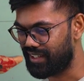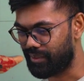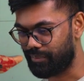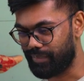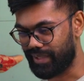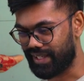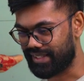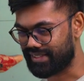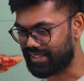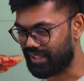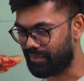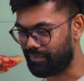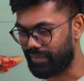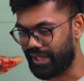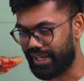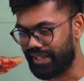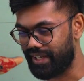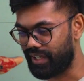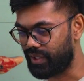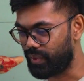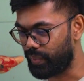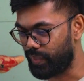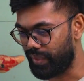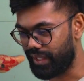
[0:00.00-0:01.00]
make some
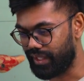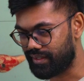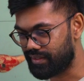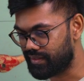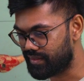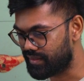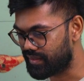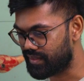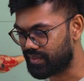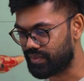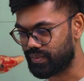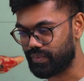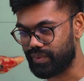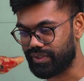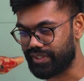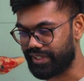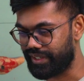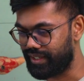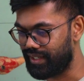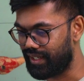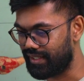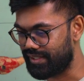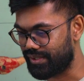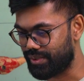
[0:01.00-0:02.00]
minor tweaks with
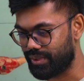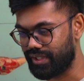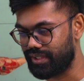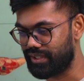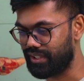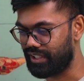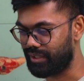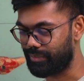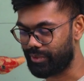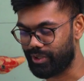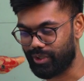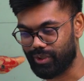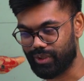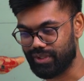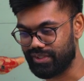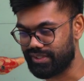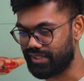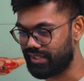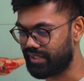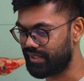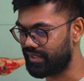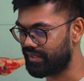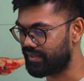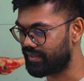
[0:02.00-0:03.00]
regards to the
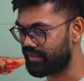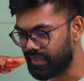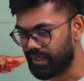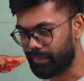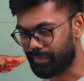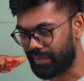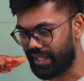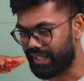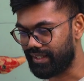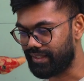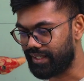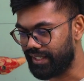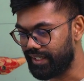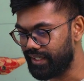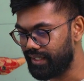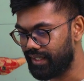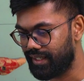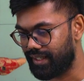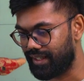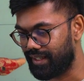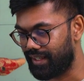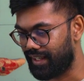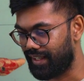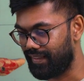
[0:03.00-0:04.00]
terminologies
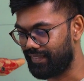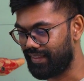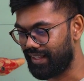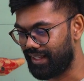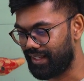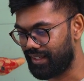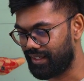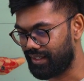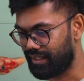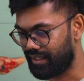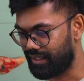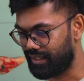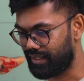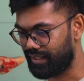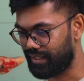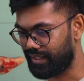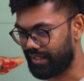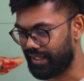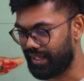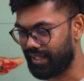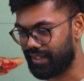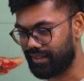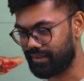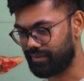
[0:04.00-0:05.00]
mainly, and then
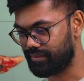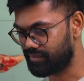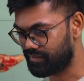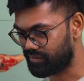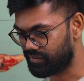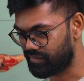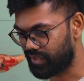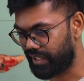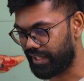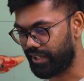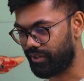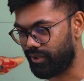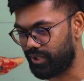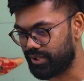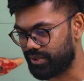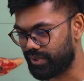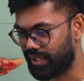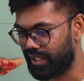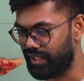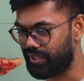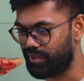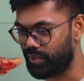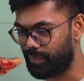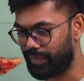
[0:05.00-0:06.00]
yeah, I also
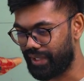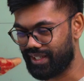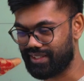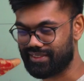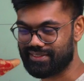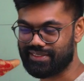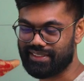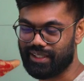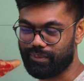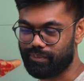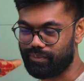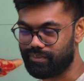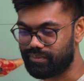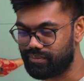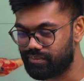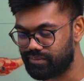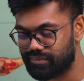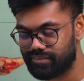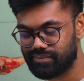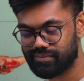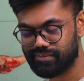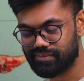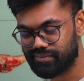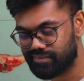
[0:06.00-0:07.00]
had to make some
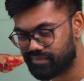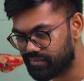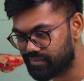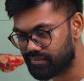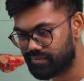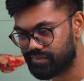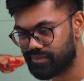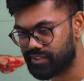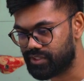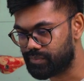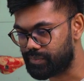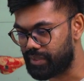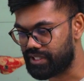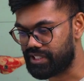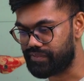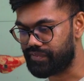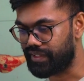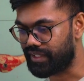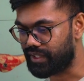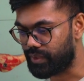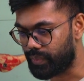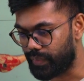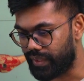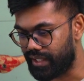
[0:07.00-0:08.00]

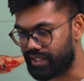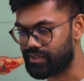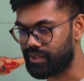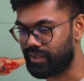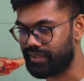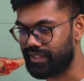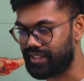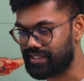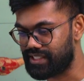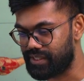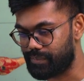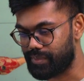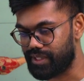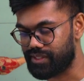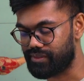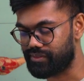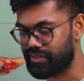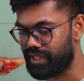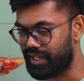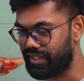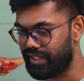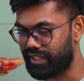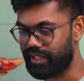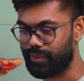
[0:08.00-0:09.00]
specific tweaks on the acceptance
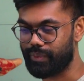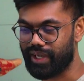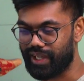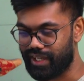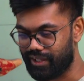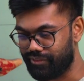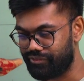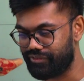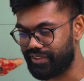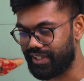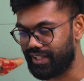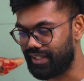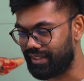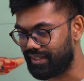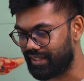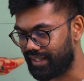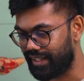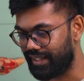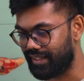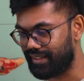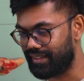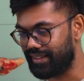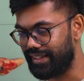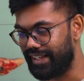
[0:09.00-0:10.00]
criteria where I felt
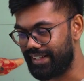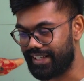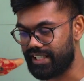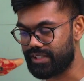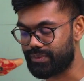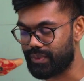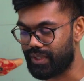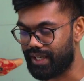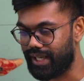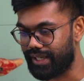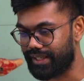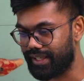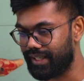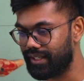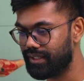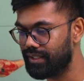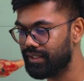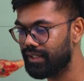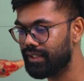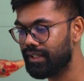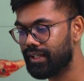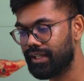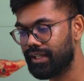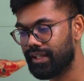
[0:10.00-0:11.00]
like details were lacking.
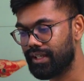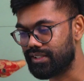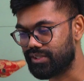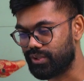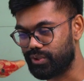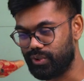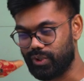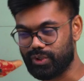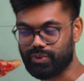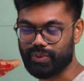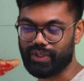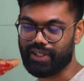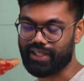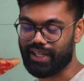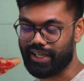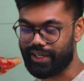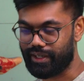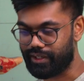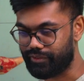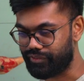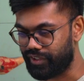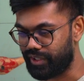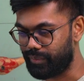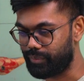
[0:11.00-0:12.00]
So those were the
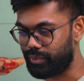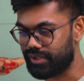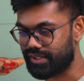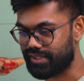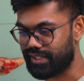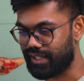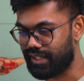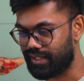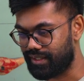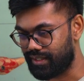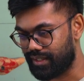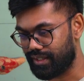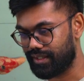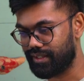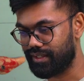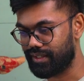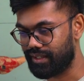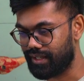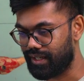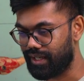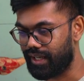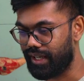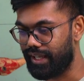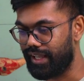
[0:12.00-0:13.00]
kind of inputs that
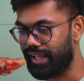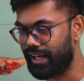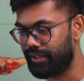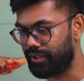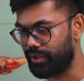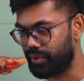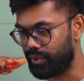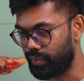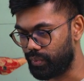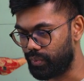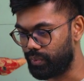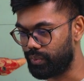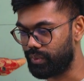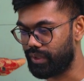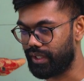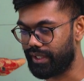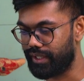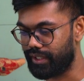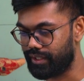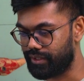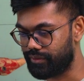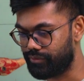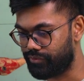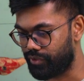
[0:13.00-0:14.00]
I had to do
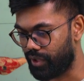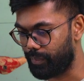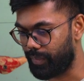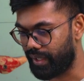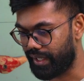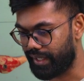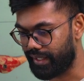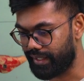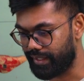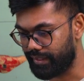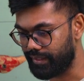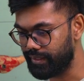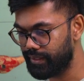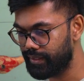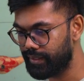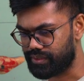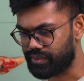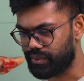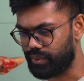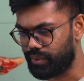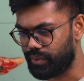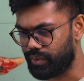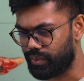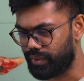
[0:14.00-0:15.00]
like from my end.
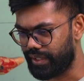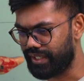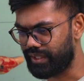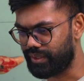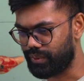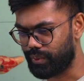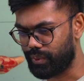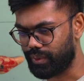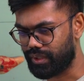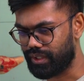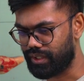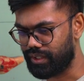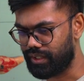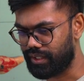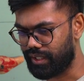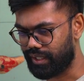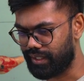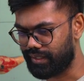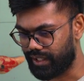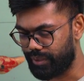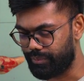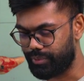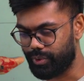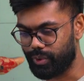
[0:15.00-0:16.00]
So in total,
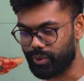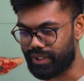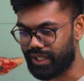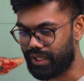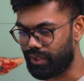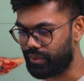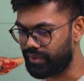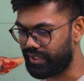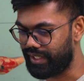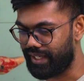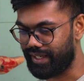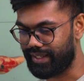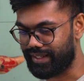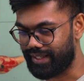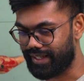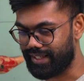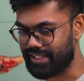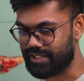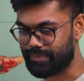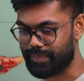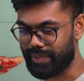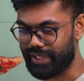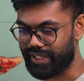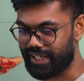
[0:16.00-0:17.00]
I broke down the
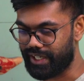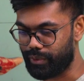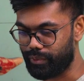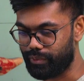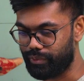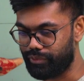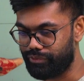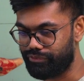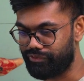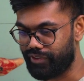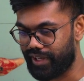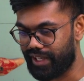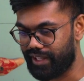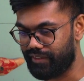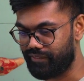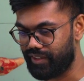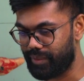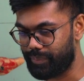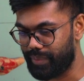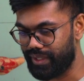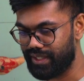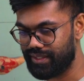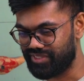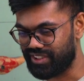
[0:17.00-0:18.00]
entire spec into 5
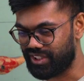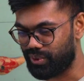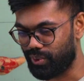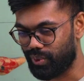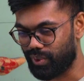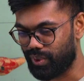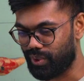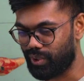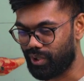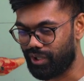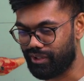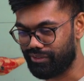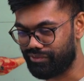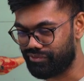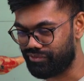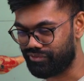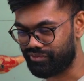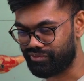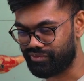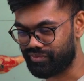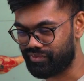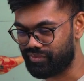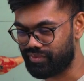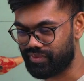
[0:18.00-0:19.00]
epics with a total of
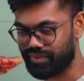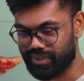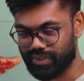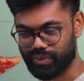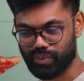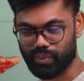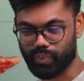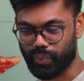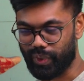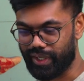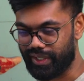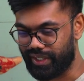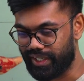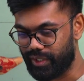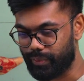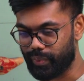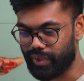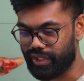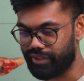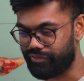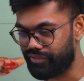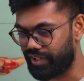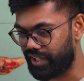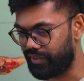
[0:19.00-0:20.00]

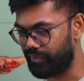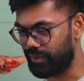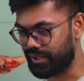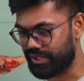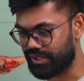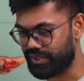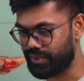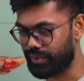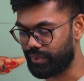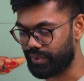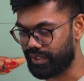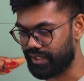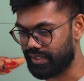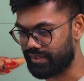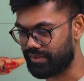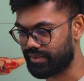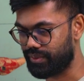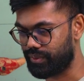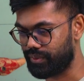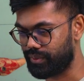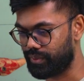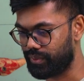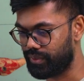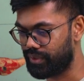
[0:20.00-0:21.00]
20-25 use stories.
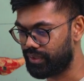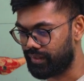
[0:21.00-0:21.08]
So